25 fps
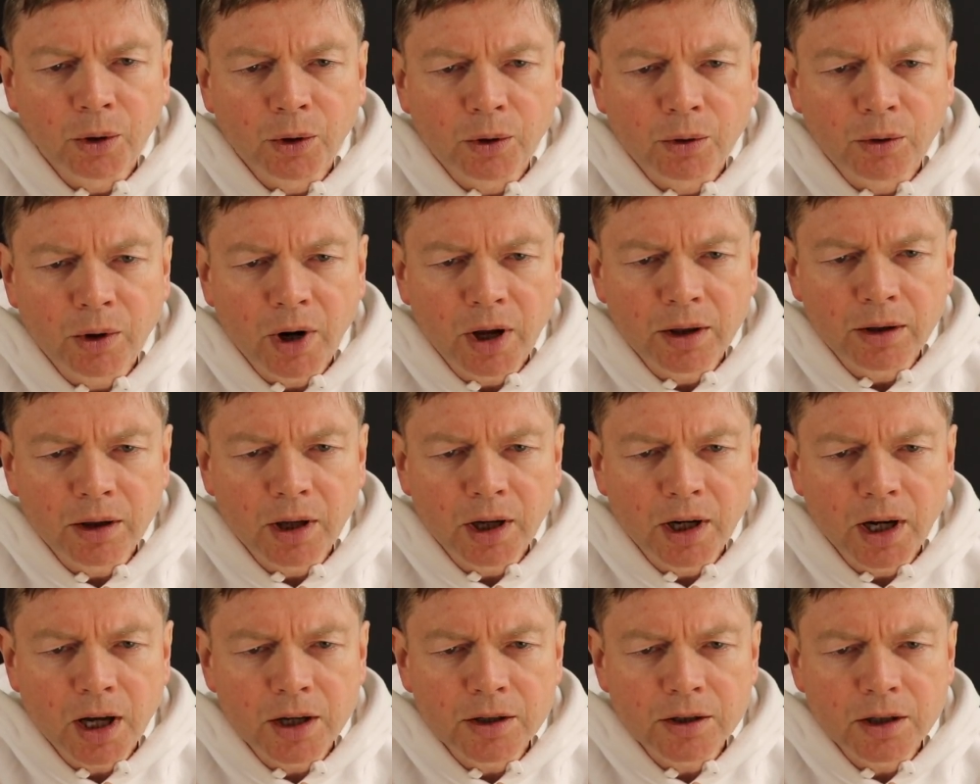Grant
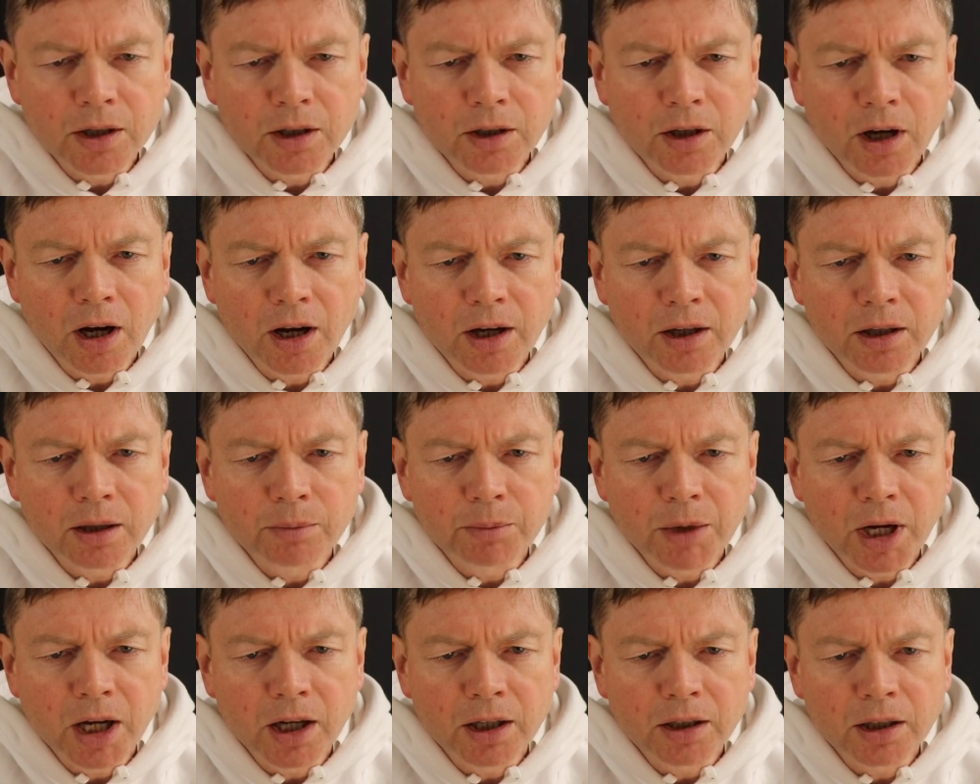that as he died a
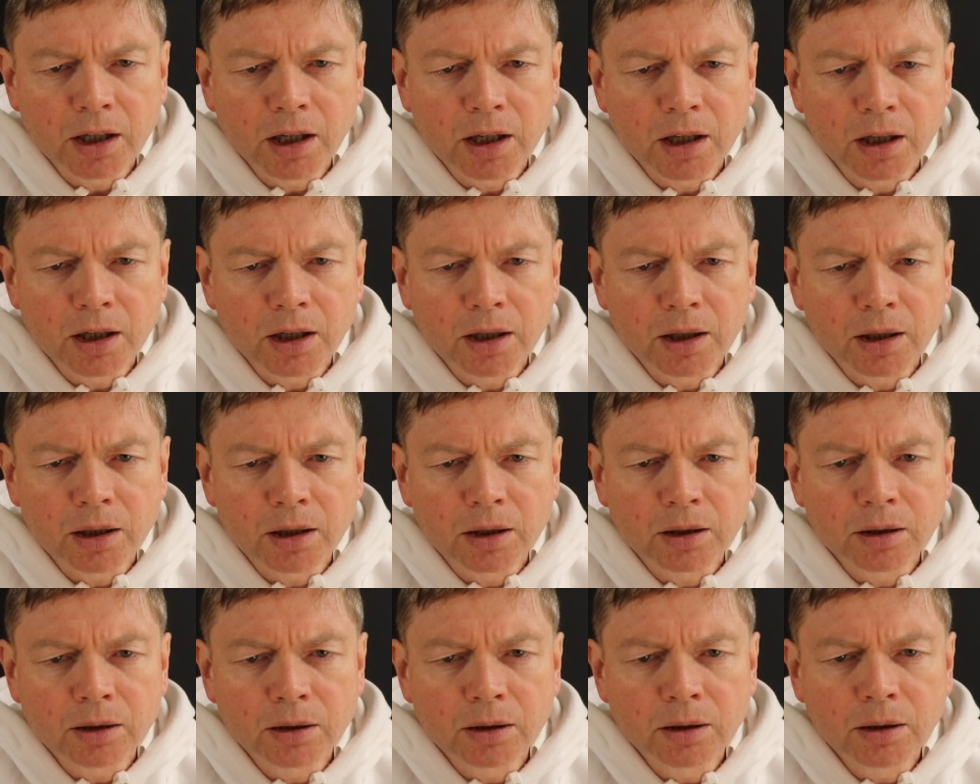
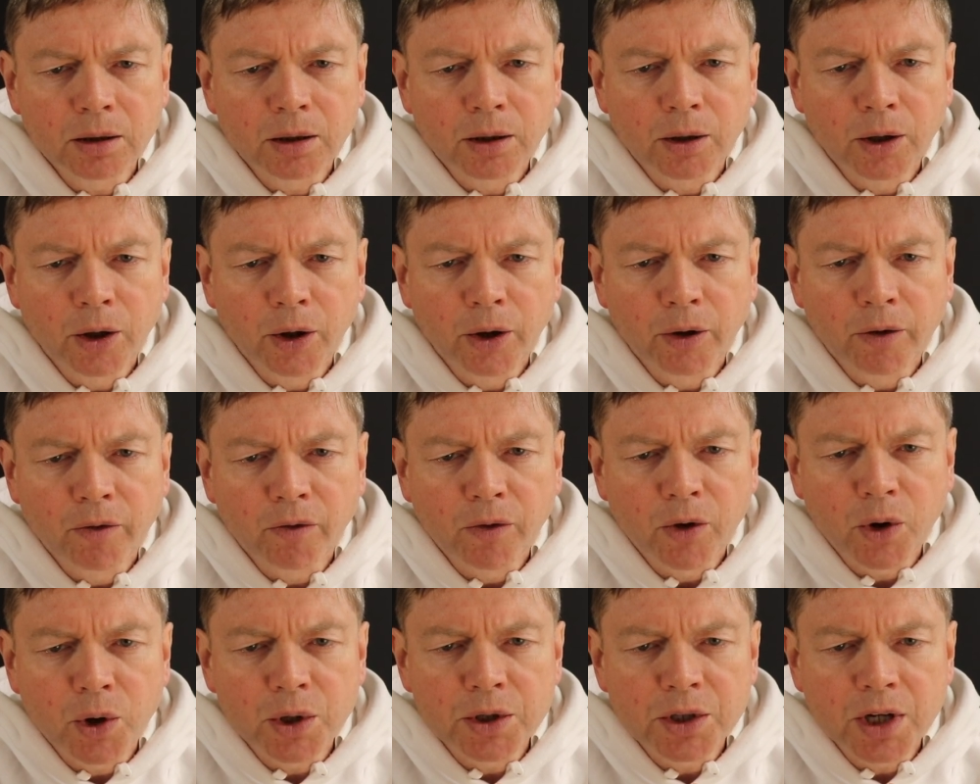martyr
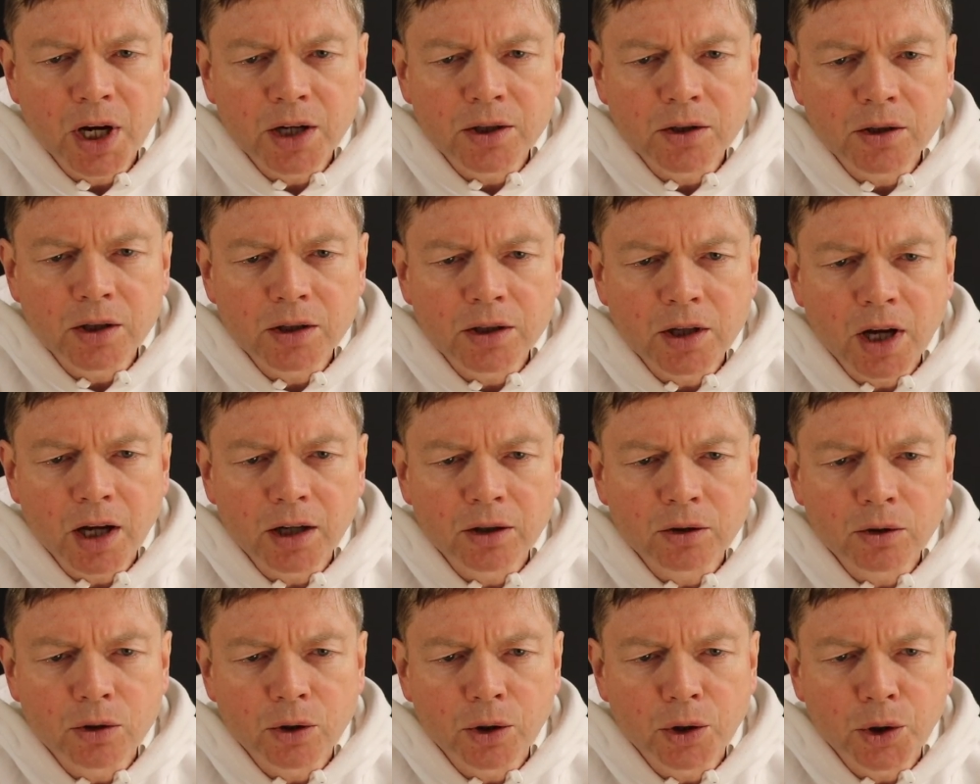for justice
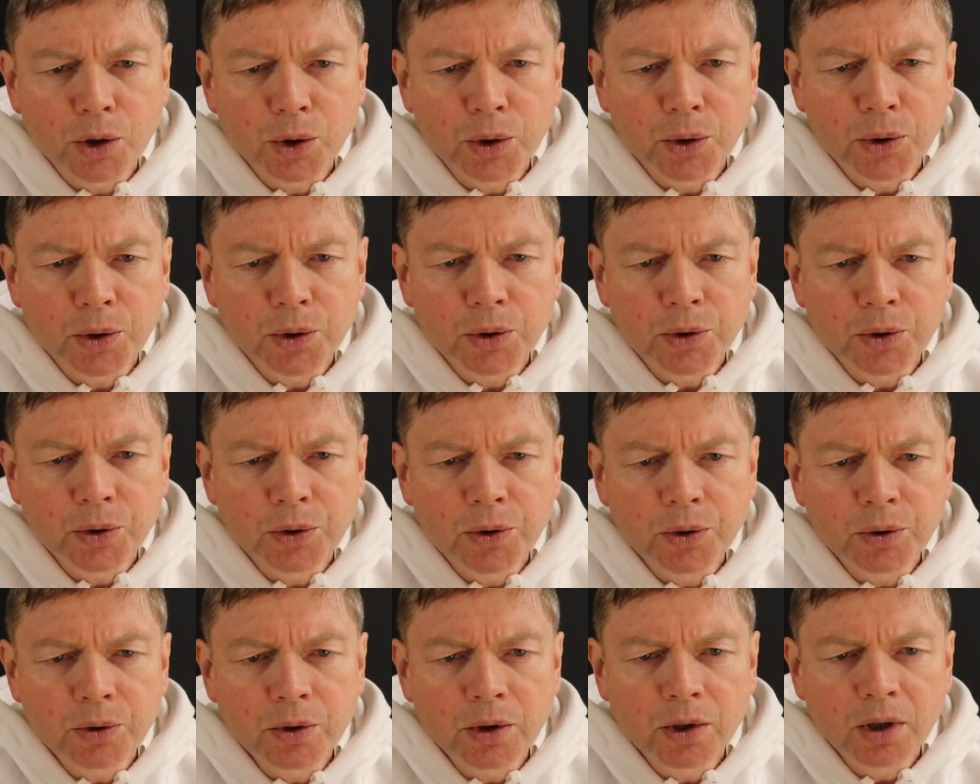and
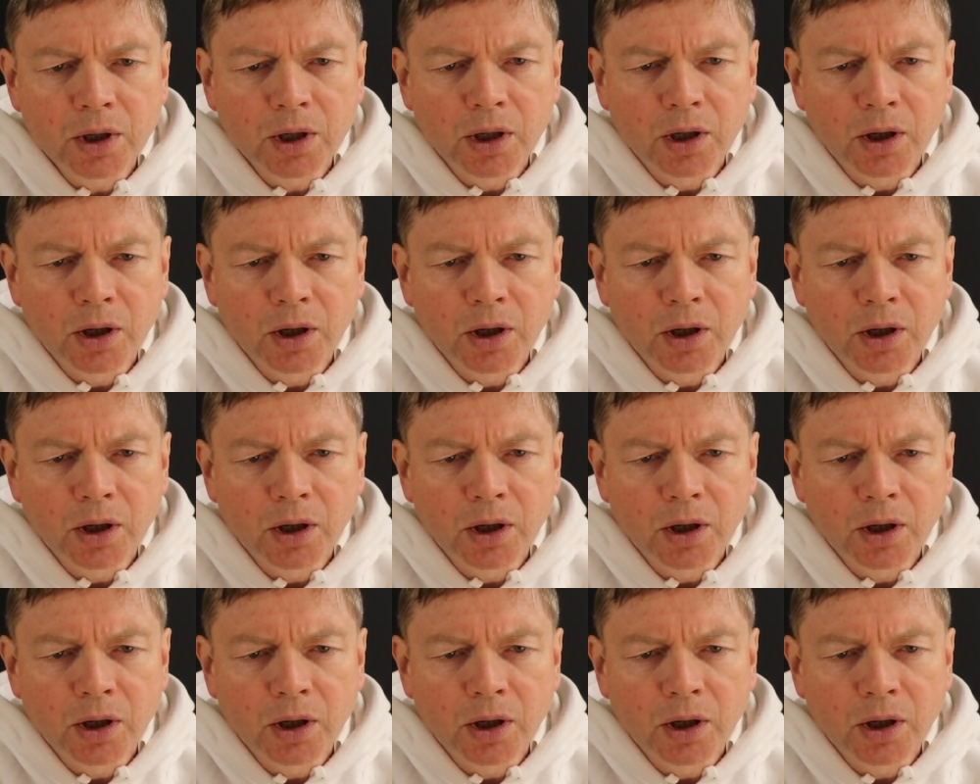truth,